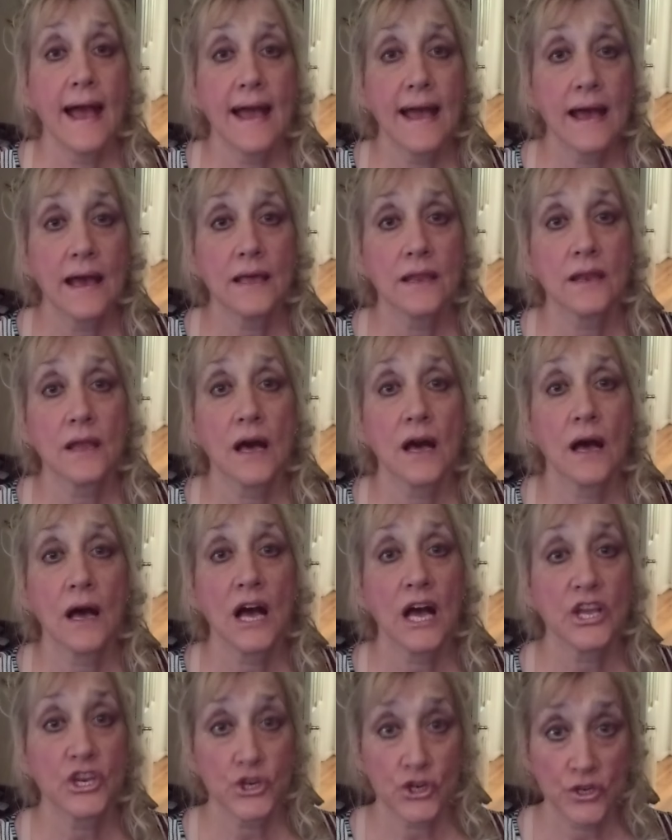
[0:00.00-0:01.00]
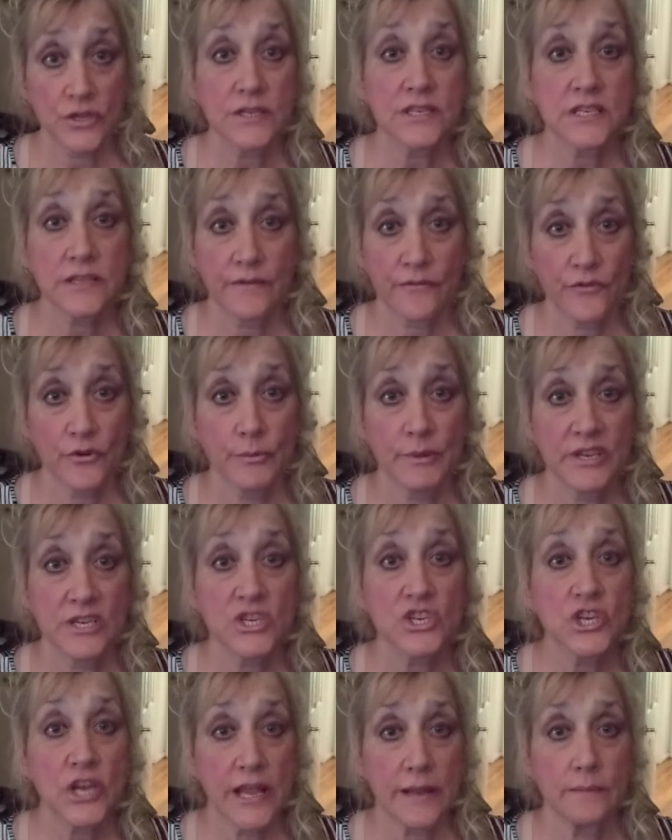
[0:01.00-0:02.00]
And I turned this
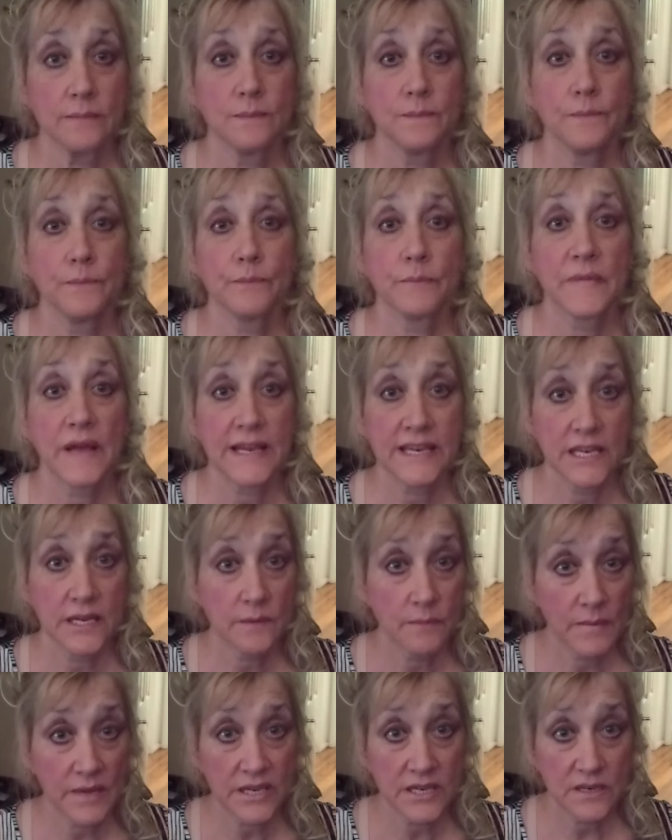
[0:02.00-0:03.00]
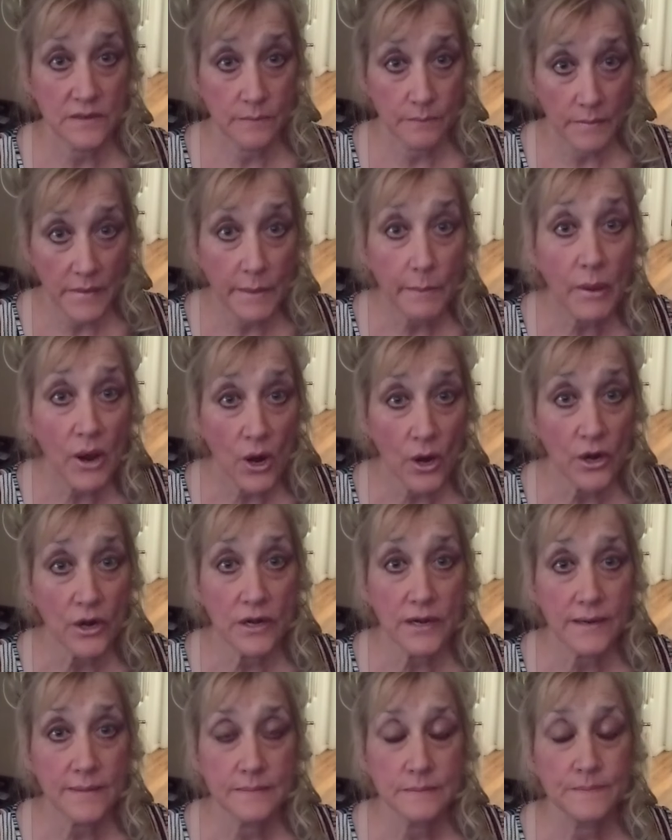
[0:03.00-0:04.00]
information in. I did my
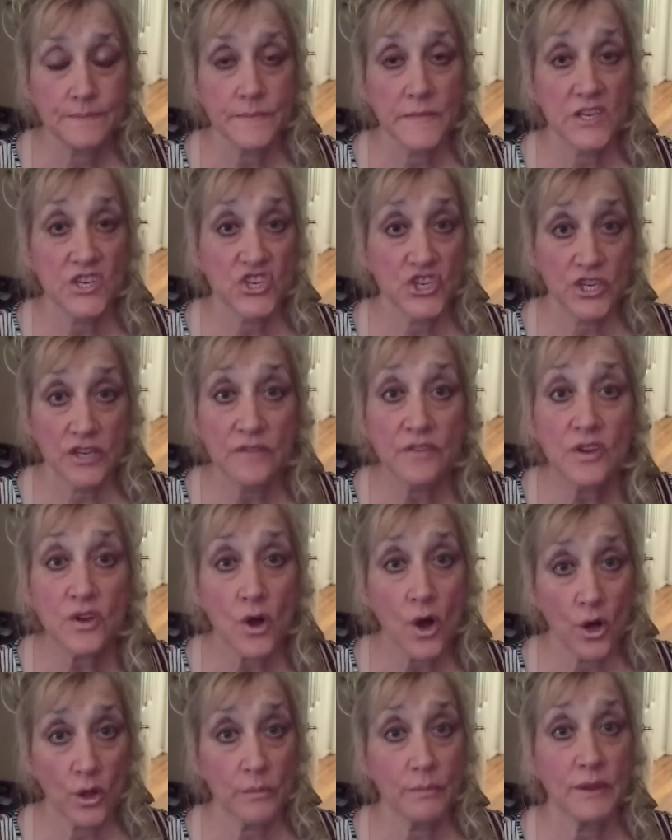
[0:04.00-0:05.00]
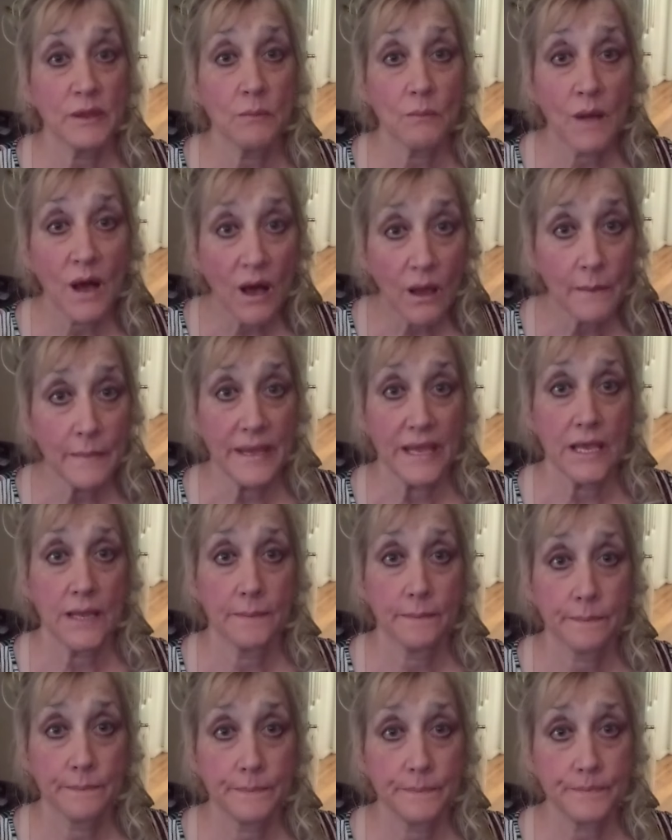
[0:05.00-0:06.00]
part. She even called me mommy.
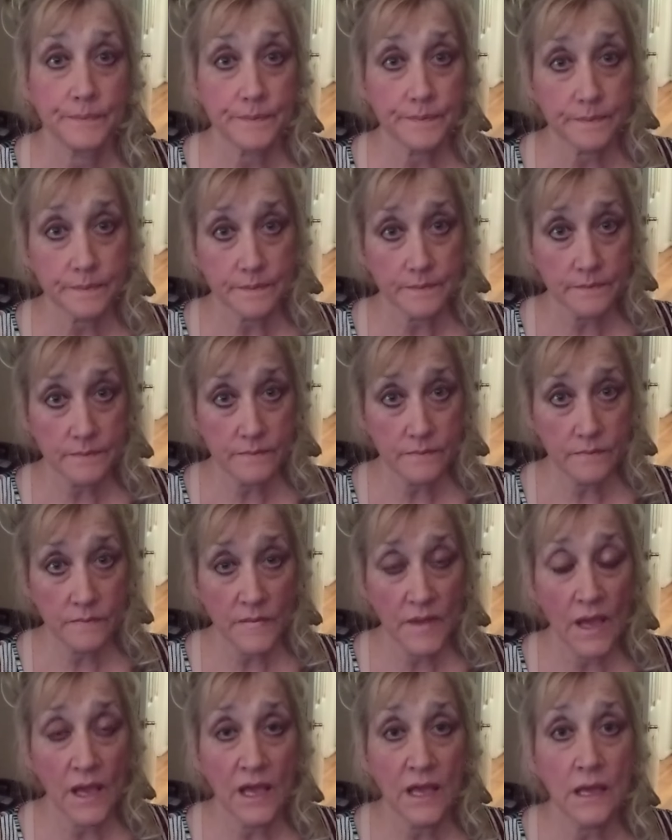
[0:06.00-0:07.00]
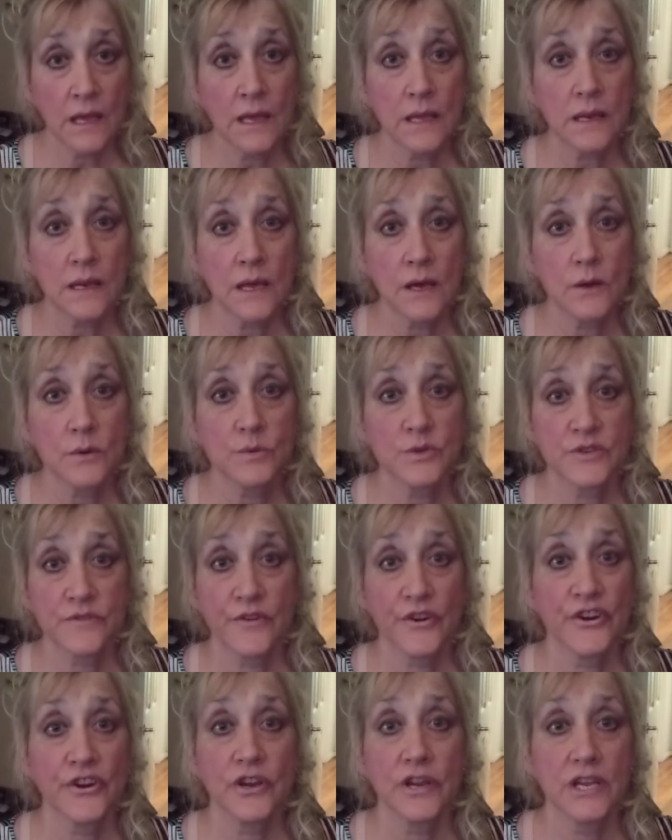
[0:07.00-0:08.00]
And it
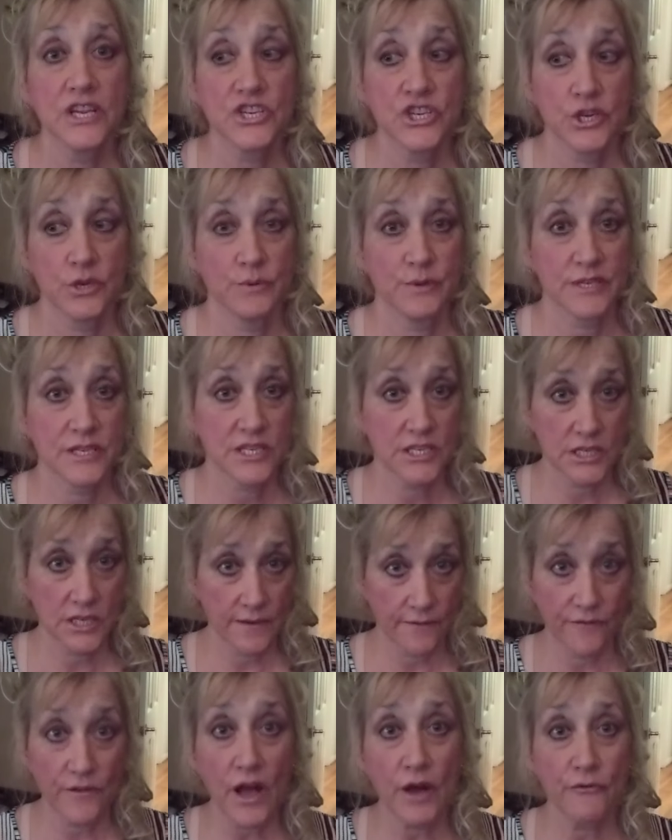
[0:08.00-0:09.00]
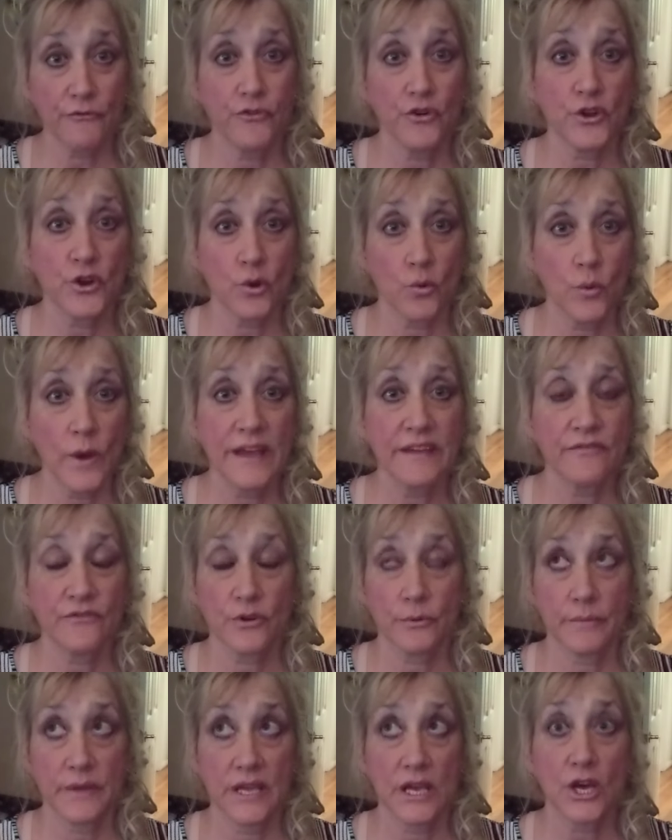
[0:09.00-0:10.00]
was very, she was a foot away
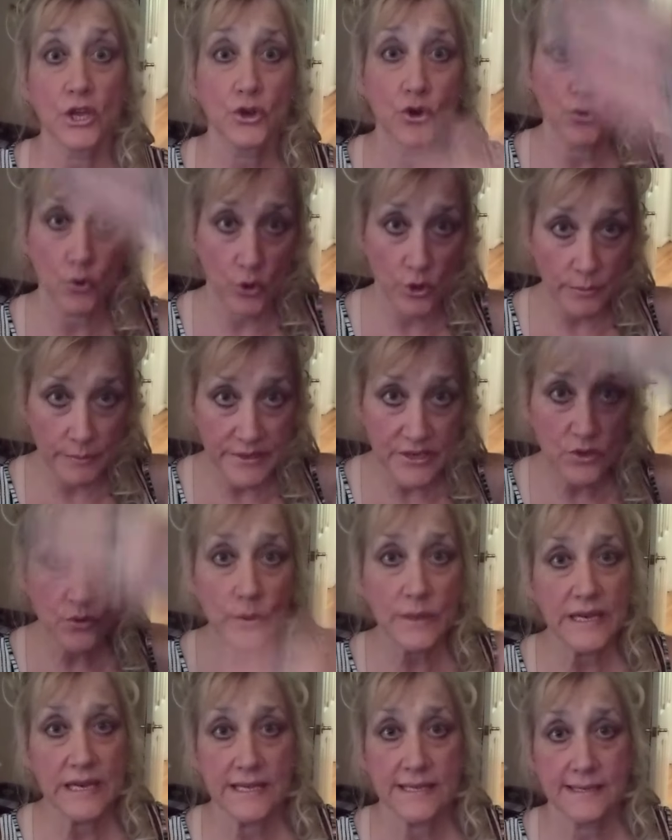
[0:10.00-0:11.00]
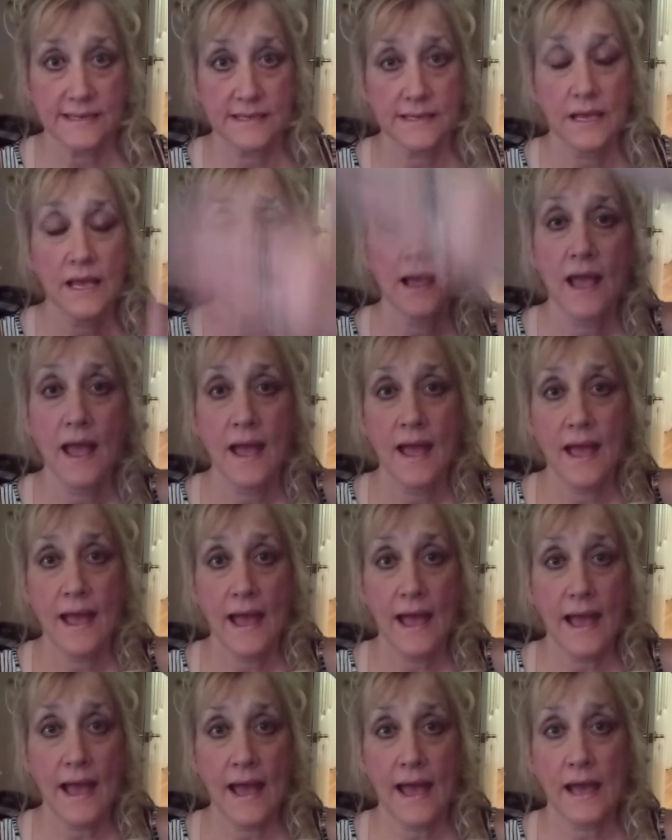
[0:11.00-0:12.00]
from me, a door between us.
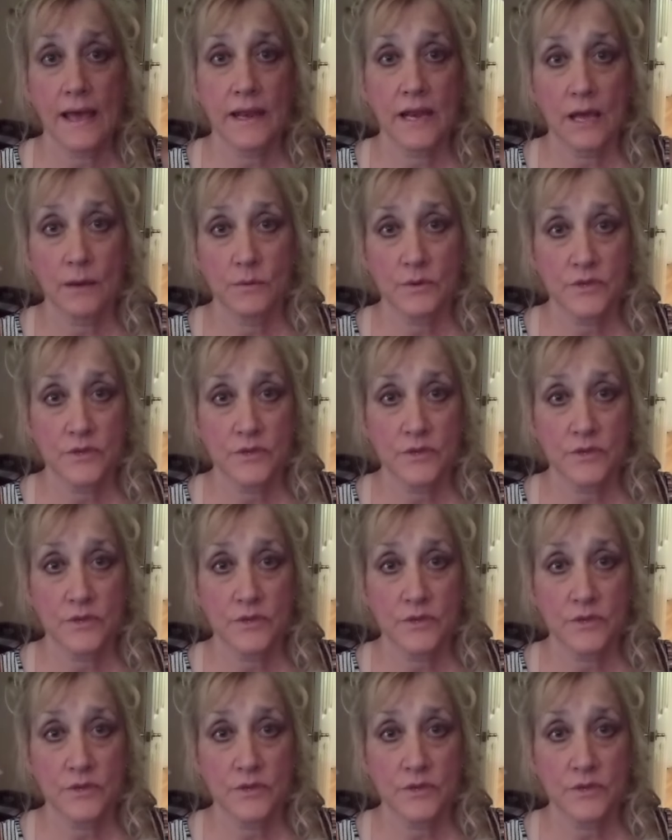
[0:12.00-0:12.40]
And